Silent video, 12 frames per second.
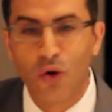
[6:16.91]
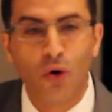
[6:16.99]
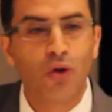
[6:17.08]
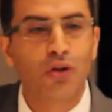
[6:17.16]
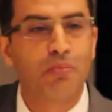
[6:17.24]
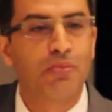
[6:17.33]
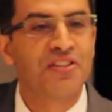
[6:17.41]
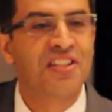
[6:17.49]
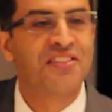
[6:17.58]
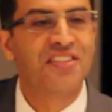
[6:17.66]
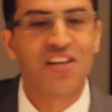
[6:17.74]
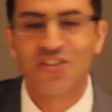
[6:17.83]
All the
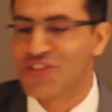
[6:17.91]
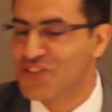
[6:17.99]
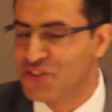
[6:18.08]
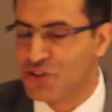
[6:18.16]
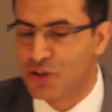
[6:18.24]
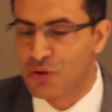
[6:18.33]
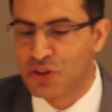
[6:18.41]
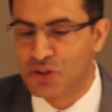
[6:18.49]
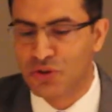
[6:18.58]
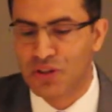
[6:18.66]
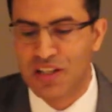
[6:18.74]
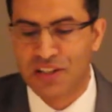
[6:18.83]
presentations you're going
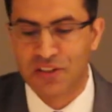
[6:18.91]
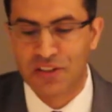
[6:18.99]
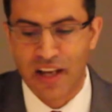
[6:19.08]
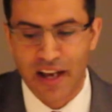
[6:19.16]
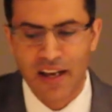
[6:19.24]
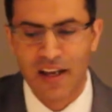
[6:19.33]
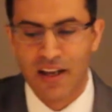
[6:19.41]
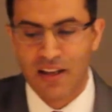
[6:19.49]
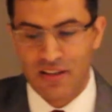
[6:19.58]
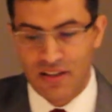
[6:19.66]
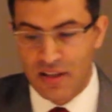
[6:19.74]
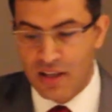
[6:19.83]
to hear today,
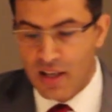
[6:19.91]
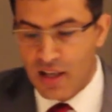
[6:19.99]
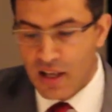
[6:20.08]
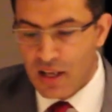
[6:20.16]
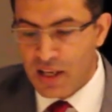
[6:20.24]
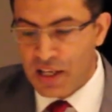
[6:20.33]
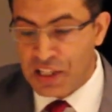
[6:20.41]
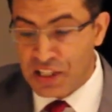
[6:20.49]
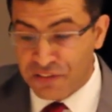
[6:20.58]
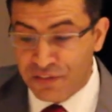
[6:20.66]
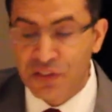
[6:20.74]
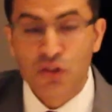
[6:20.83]
in
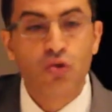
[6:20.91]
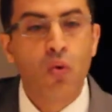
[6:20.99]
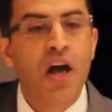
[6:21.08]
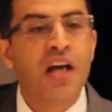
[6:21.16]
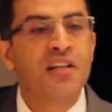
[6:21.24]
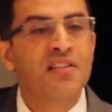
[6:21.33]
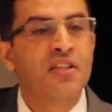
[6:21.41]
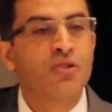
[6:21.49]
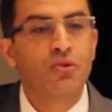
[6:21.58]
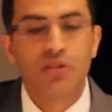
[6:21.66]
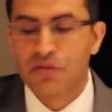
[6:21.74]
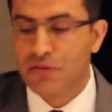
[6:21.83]
different ways and
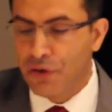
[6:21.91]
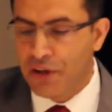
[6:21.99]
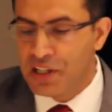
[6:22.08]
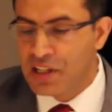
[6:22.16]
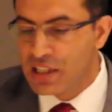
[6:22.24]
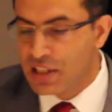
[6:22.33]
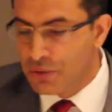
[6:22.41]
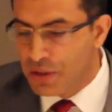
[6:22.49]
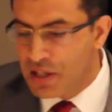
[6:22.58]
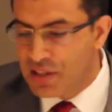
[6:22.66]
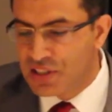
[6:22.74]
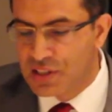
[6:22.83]
to differing
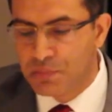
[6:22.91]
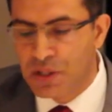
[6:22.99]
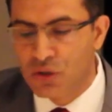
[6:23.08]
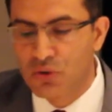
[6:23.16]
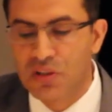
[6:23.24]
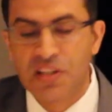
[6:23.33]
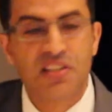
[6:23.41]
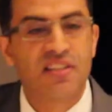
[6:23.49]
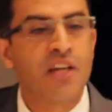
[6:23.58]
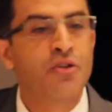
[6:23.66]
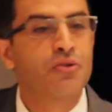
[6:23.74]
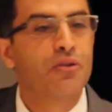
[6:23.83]
degrees, speak to these
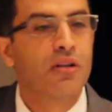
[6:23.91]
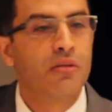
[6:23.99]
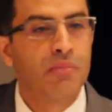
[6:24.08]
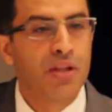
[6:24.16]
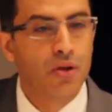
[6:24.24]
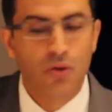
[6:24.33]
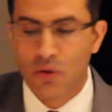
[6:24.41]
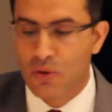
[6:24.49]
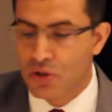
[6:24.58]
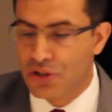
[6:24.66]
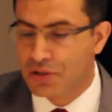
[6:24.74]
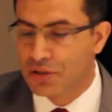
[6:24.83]
central
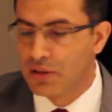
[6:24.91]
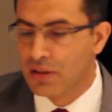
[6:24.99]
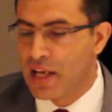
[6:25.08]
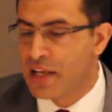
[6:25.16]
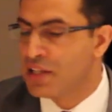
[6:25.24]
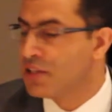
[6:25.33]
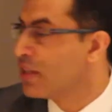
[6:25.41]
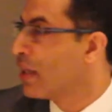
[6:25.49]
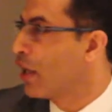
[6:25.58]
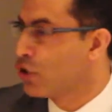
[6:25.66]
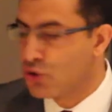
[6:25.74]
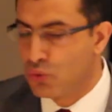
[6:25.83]
methodological and
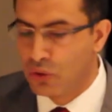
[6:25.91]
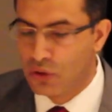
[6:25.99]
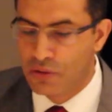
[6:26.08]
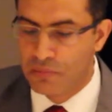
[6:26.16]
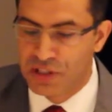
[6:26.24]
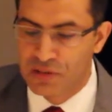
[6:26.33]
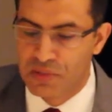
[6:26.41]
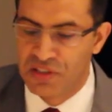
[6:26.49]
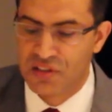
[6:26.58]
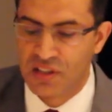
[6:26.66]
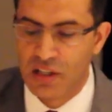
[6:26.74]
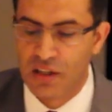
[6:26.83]
intellectual
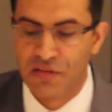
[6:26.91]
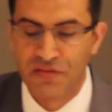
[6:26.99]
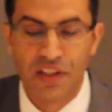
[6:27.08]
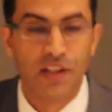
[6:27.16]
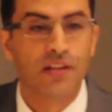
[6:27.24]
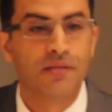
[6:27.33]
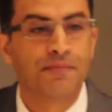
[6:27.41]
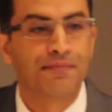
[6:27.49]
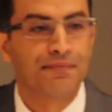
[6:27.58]
commitments in the field.